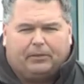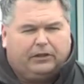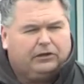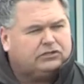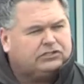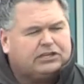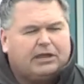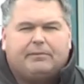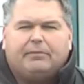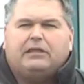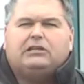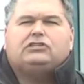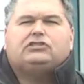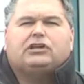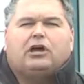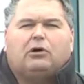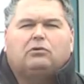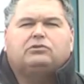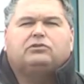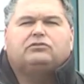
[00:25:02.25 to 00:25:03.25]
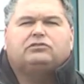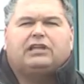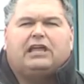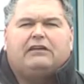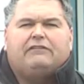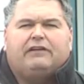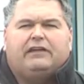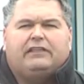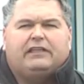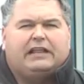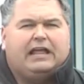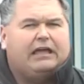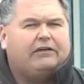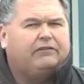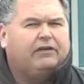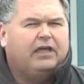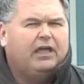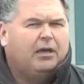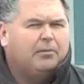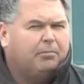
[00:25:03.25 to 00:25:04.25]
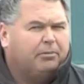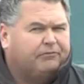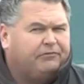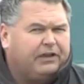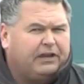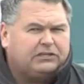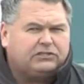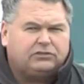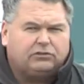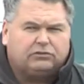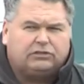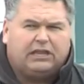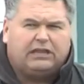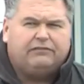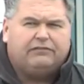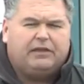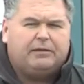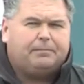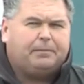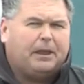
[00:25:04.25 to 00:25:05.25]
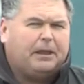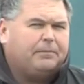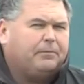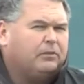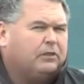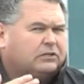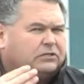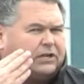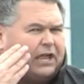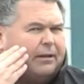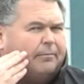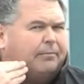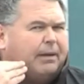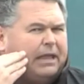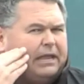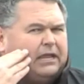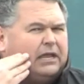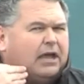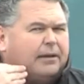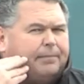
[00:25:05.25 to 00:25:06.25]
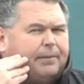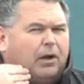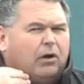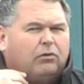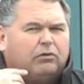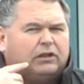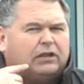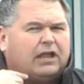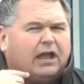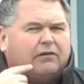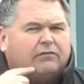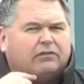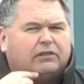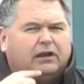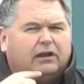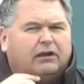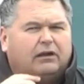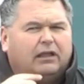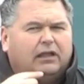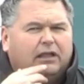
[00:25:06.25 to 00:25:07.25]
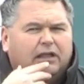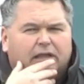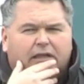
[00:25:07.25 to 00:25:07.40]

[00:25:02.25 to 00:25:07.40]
There's some of these shows on TV that have professional TV people that's got makeup on to cover their